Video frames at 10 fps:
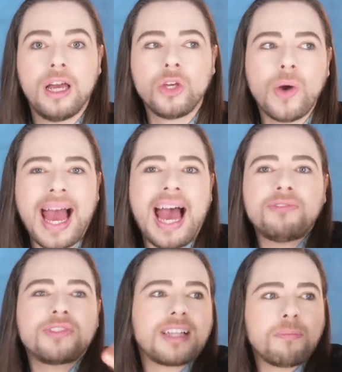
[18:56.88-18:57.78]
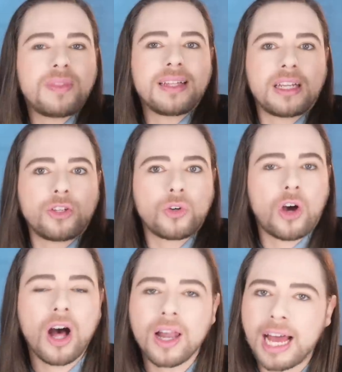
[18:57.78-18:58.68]
You have something that you
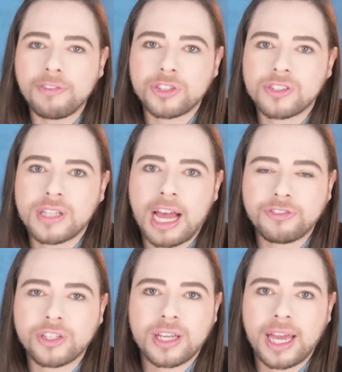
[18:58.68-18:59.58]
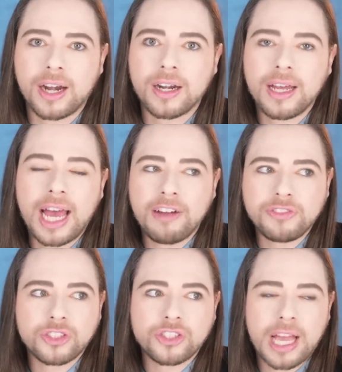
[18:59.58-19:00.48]
call after aftercare,
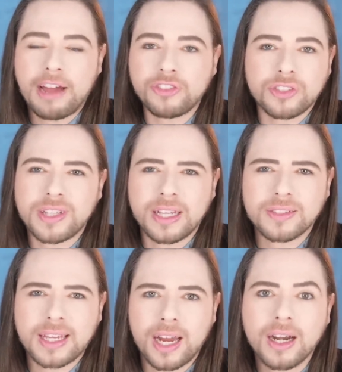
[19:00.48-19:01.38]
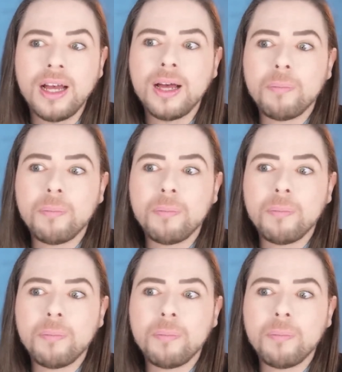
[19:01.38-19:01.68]
after after sales care,